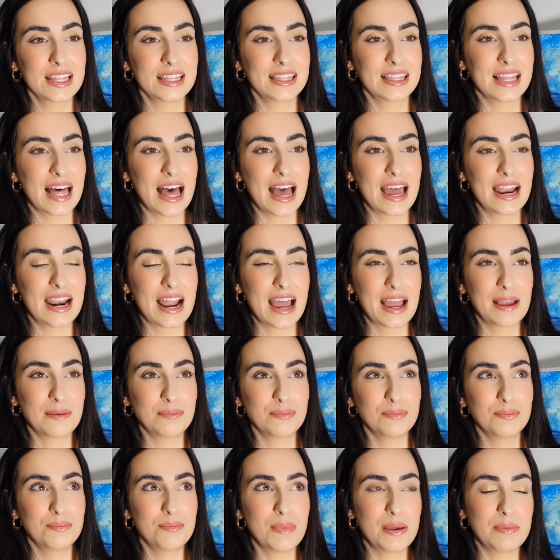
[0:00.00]
that
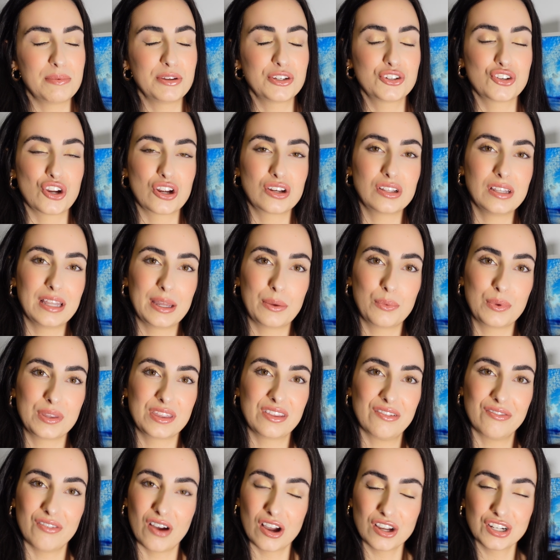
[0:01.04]
I'm maybe struggling with the
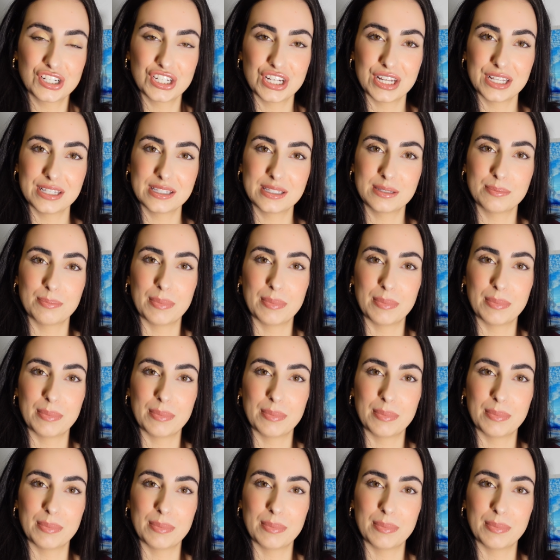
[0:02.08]
functions,